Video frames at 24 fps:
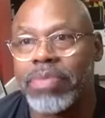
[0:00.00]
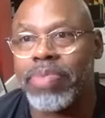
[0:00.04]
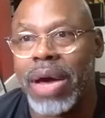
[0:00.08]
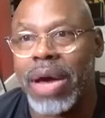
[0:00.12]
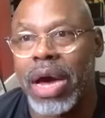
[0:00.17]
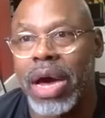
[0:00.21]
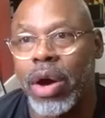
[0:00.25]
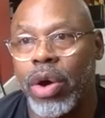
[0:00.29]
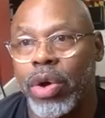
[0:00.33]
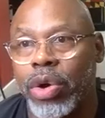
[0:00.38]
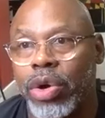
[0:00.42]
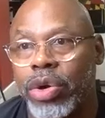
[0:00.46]

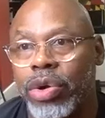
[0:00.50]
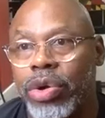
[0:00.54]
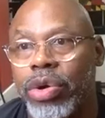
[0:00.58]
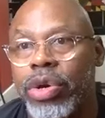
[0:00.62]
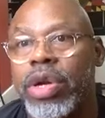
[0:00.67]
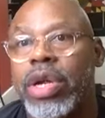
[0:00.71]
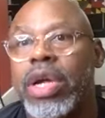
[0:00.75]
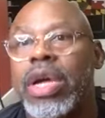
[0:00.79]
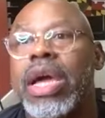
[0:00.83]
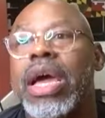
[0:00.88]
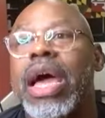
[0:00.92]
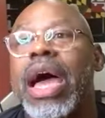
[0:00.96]
powder.
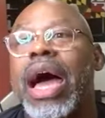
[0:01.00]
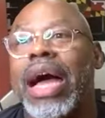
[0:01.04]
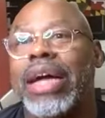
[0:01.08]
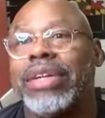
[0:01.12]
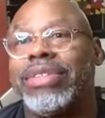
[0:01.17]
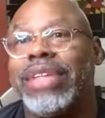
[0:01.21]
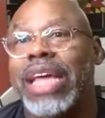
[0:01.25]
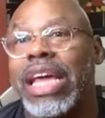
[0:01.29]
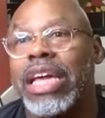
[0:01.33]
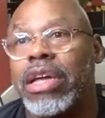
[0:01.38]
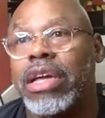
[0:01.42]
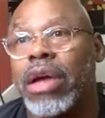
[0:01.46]
I
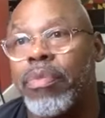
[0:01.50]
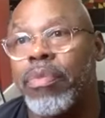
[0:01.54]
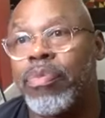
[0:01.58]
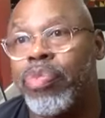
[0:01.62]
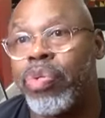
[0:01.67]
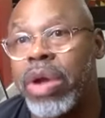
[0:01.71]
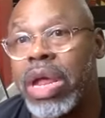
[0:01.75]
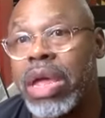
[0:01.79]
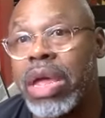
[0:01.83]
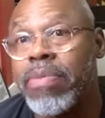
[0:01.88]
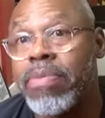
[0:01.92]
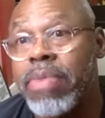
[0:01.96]
take
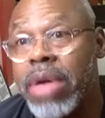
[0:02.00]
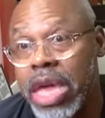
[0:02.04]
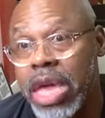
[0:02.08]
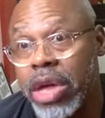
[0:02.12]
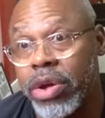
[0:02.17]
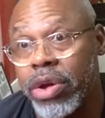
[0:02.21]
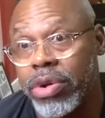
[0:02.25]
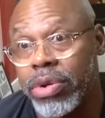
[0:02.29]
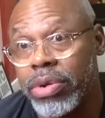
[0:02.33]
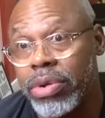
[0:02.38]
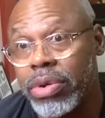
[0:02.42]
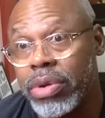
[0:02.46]

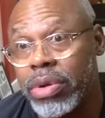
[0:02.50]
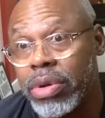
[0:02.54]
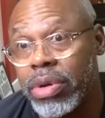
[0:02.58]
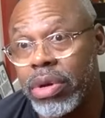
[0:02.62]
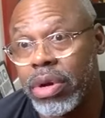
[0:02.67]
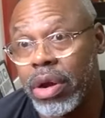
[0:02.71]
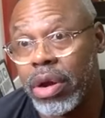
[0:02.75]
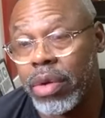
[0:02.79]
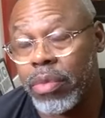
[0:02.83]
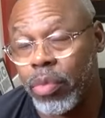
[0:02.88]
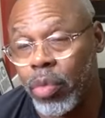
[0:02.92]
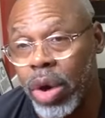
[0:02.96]

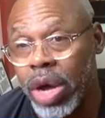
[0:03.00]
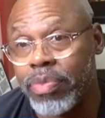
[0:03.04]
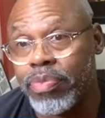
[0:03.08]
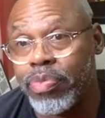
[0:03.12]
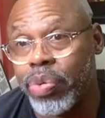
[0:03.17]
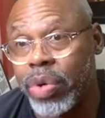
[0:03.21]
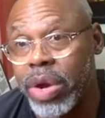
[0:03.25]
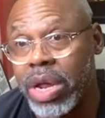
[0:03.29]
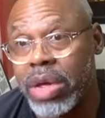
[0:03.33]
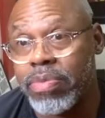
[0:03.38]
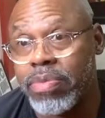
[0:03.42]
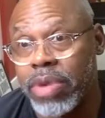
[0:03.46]
one
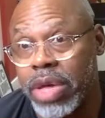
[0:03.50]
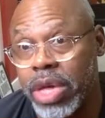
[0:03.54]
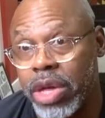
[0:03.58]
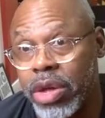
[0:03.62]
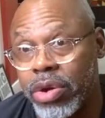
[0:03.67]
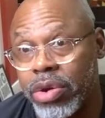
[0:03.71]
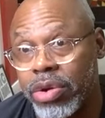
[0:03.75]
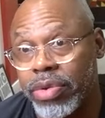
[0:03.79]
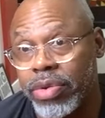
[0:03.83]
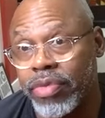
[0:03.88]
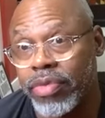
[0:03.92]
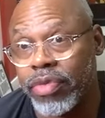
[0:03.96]

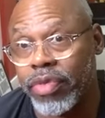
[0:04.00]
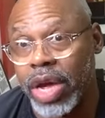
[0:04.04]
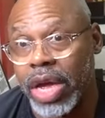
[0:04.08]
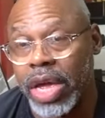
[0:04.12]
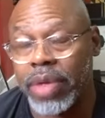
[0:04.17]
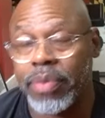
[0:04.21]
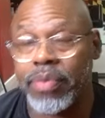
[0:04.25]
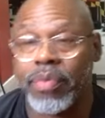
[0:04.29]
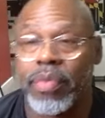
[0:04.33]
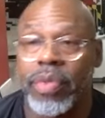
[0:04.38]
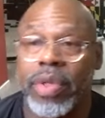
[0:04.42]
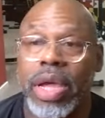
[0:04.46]
premier,
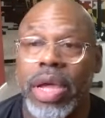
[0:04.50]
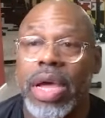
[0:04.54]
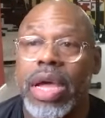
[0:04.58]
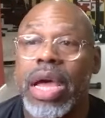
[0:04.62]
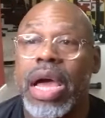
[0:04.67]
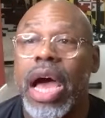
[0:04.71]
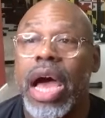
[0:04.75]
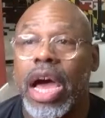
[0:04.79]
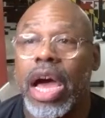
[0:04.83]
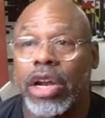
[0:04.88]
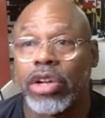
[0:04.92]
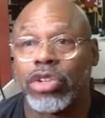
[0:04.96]
right,
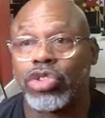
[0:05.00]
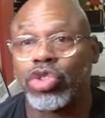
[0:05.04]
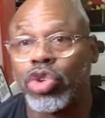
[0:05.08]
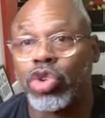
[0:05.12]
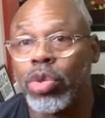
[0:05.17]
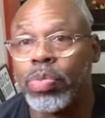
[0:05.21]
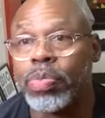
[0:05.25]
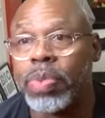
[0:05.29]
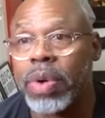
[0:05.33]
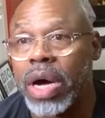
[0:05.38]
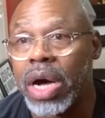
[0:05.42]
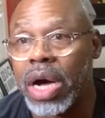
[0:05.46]
and a
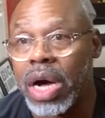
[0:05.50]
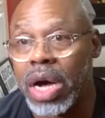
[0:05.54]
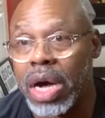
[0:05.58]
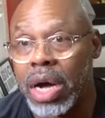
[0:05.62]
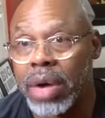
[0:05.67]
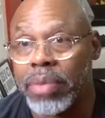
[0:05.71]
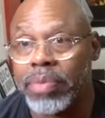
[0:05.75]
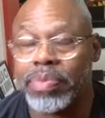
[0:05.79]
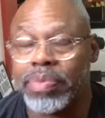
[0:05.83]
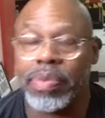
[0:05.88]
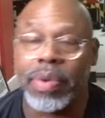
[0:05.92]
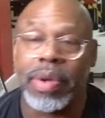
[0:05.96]
scoop
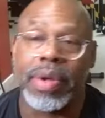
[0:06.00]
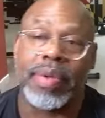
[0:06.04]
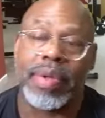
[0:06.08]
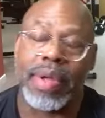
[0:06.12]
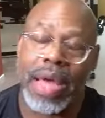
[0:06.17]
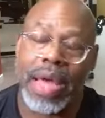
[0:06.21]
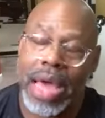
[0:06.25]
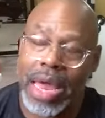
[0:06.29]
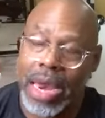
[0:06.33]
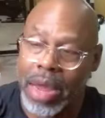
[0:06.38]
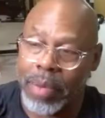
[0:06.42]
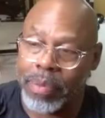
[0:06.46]
of
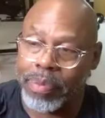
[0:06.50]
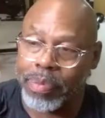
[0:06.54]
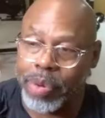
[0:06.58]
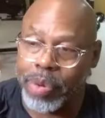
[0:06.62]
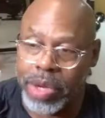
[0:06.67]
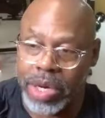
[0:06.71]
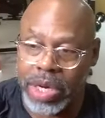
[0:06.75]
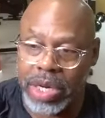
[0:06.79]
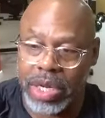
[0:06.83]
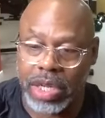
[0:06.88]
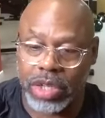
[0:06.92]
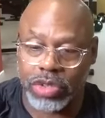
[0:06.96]
and I
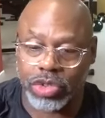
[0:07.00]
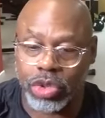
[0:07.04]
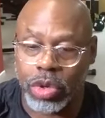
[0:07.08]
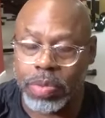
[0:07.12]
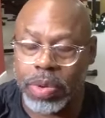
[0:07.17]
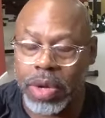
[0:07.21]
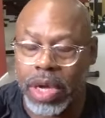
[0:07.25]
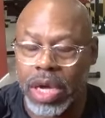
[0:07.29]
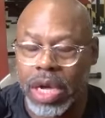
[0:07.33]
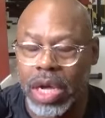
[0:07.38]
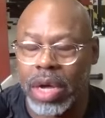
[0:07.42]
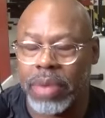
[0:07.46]
put a scoop
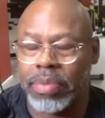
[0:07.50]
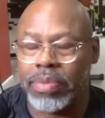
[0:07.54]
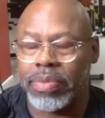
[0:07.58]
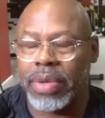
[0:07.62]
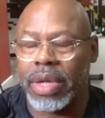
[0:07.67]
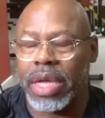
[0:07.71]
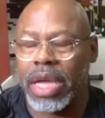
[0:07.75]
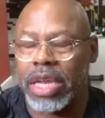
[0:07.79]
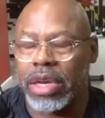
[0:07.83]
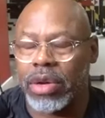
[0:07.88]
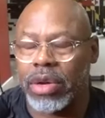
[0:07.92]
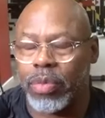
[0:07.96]
of
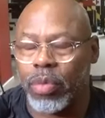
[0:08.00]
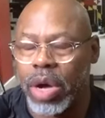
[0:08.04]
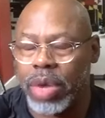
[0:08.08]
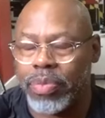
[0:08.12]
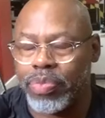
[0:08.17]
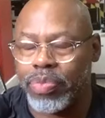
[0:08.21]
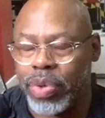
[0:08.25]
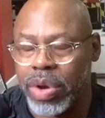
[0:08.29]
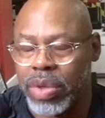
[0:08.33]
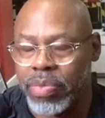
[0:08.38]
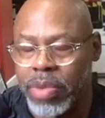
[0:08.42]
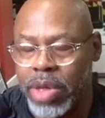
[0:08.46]
and the one
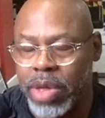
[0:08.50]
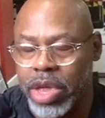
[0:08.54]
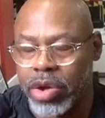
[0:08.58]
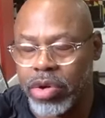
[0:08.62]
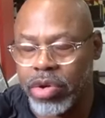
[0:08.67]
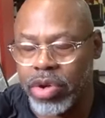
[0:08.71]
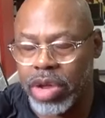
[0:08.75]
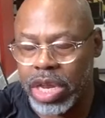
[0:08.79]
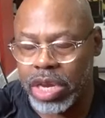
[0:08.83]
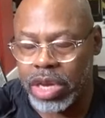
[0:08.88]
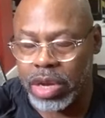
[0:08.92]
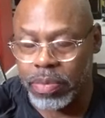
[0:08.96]
premier
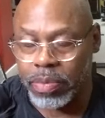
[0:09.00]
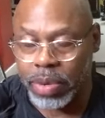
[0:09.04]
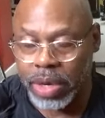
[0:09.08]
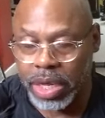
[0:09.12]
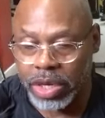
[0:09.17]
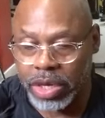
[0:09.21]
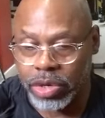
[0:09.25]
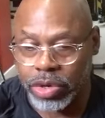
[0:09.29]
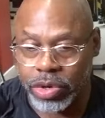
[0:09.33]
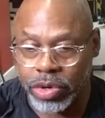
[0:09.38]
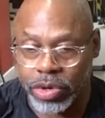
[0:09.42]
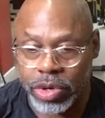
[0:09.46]
in the
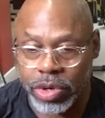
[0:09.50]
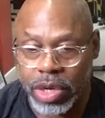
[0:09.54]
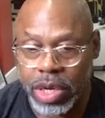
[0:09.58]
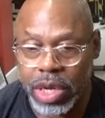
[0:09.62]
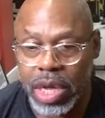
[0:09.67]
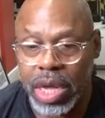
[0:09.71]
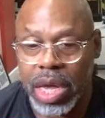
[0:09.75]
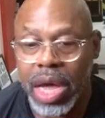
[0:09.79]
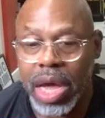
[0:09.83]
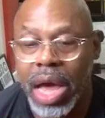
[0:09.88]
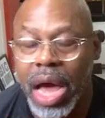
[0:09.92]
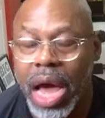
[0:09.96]
blender.
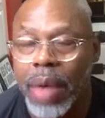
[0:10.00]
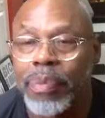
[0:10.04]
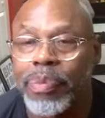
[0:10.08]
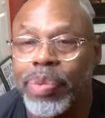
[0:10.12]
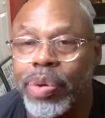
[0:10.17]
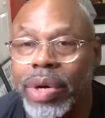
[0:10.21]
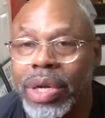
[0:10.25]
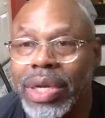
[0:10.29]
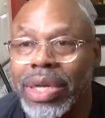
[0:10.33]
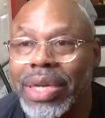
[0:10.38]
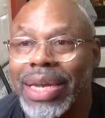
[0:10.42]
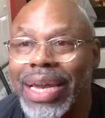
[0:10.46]
I
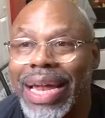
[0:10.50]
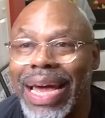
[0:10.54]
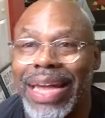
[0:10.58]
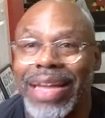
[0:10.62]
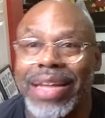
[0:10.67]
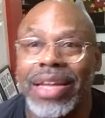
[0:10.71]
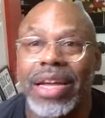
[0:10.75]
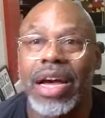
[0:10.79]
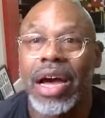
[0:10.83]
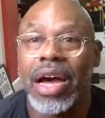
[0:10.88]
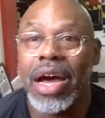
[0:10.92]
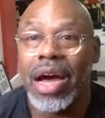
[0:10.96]
put like
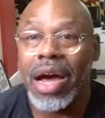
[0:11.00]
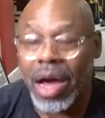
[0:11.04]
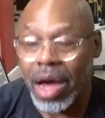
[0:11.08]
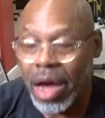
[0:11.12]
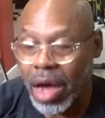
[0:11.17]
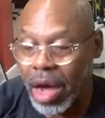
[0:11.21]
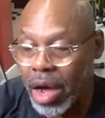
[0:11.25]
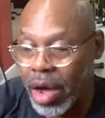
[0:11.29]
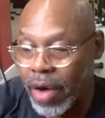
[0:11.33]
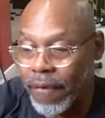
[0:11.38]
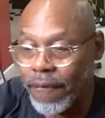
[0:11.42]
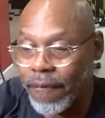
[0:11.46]

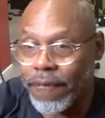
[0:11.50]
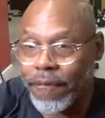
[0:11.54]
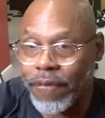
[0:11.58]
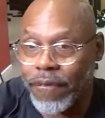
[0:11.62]
a